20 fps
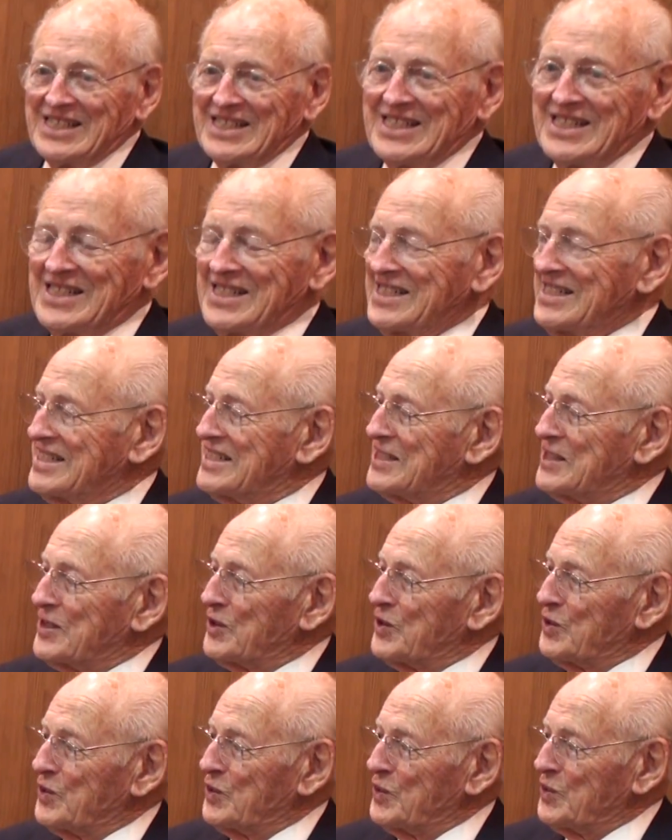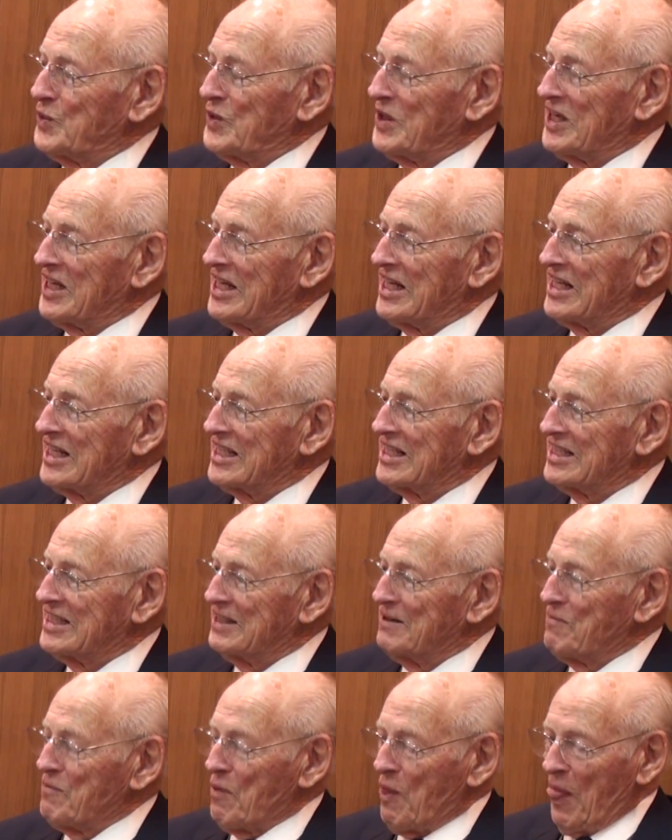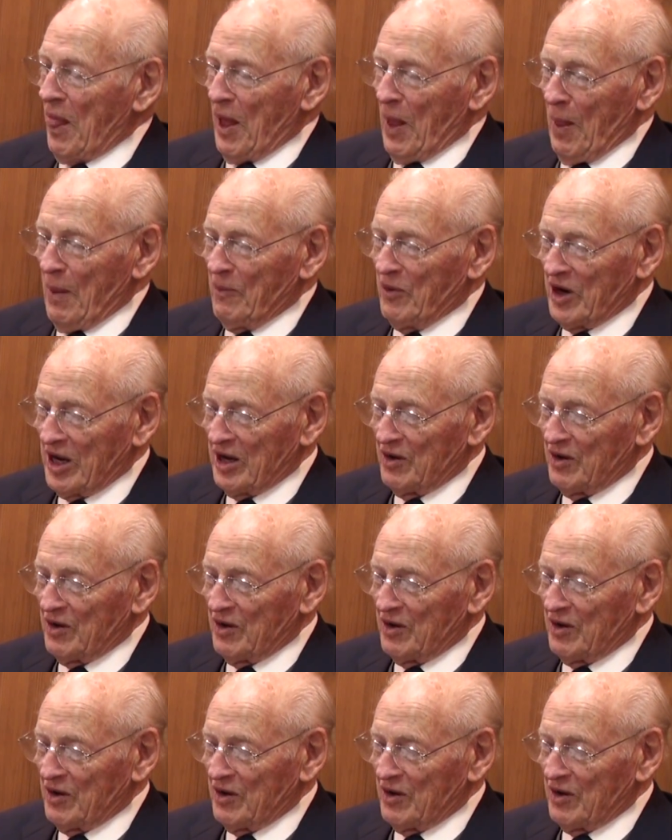And so when I